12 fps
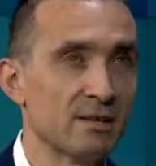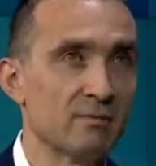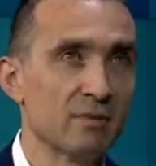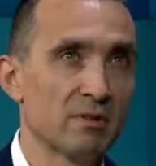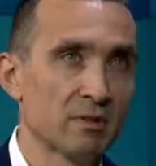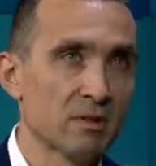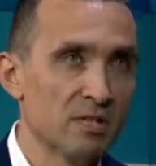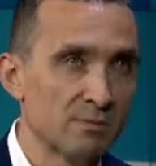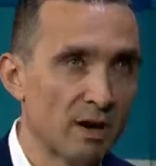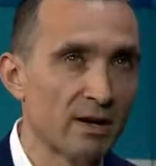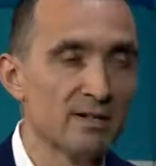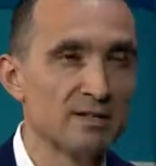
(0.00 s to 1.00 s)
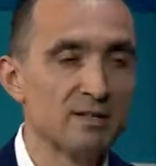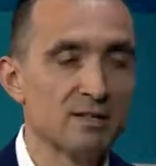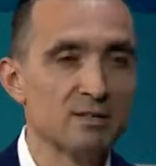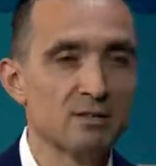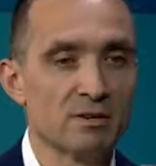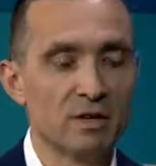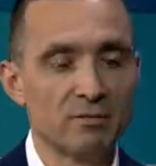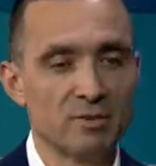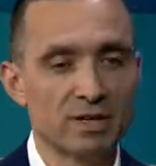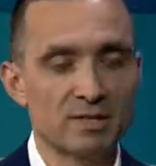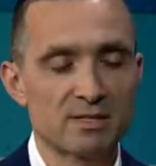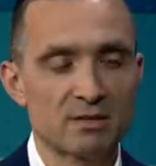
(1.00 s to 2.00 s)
I mean, they're called spot instances on A W S.